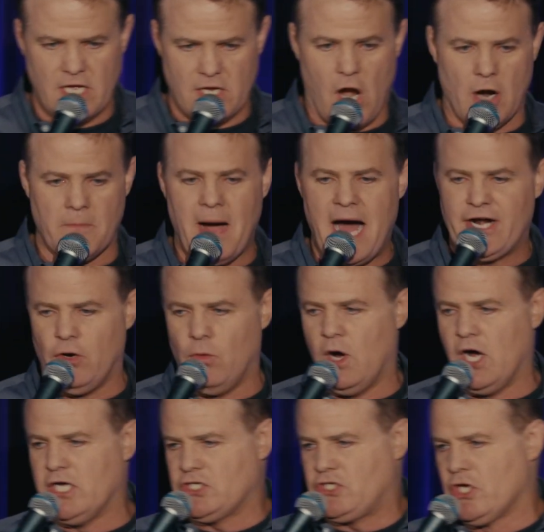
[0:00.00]
Our motto
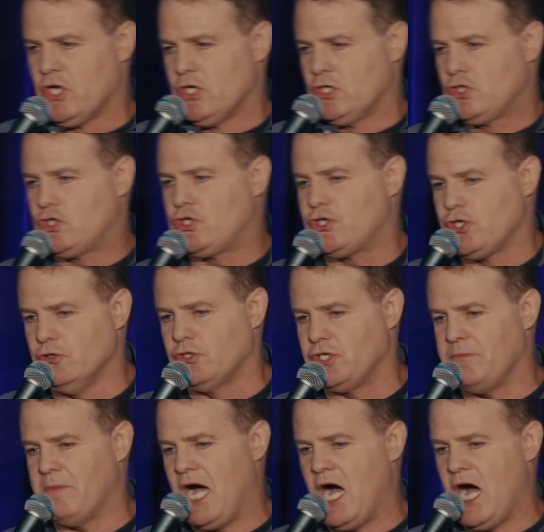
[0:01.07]
was,
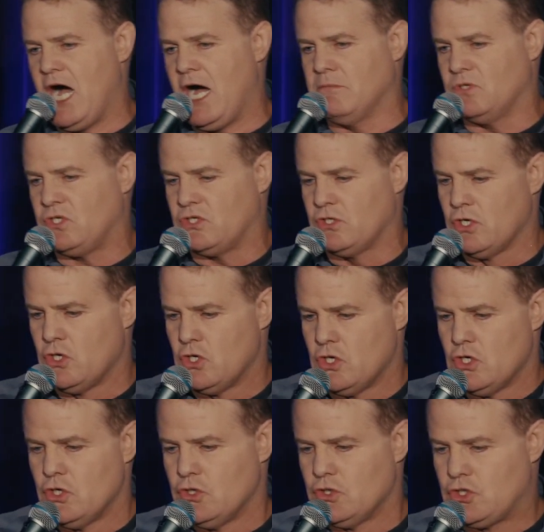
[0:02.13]
choosy moms,
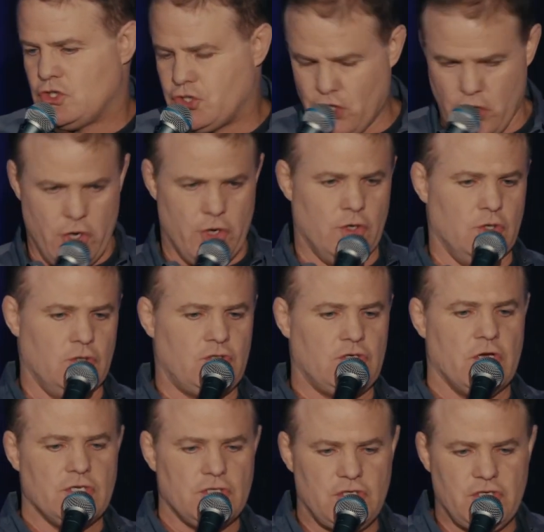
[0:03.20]
choose
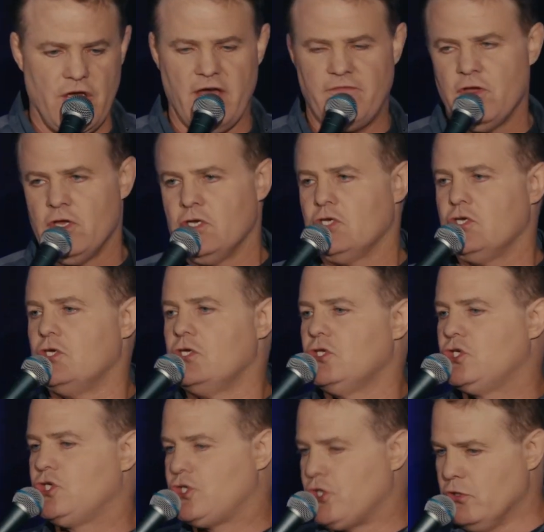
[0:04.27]
Jif.
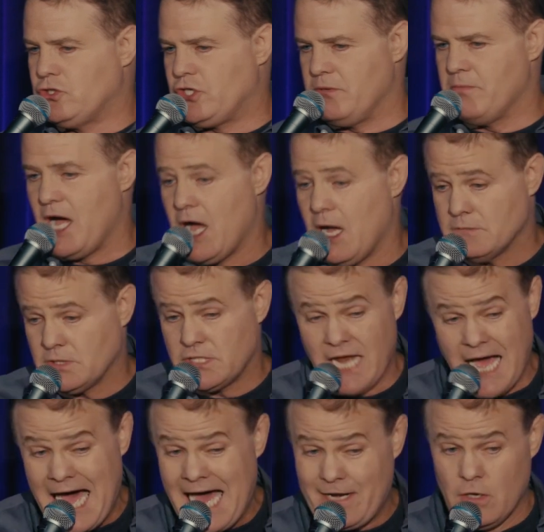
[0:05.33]
Choosy moms,
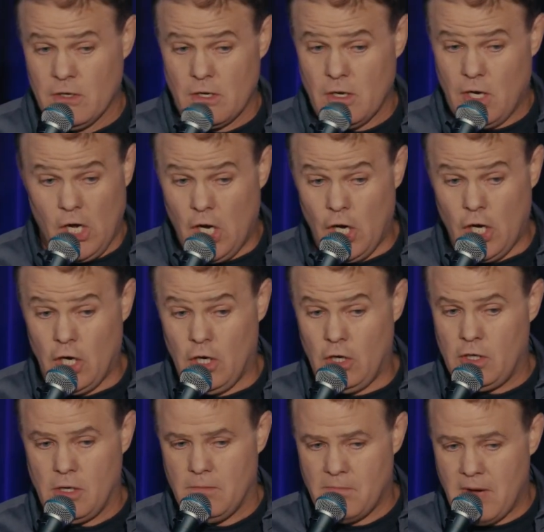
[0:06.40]
not
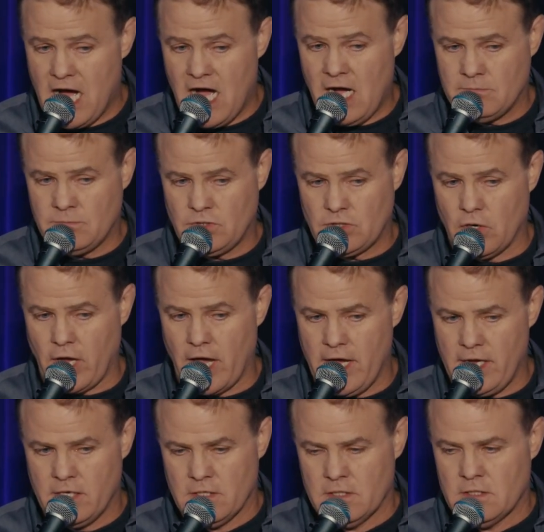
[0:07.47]
all moms, okay?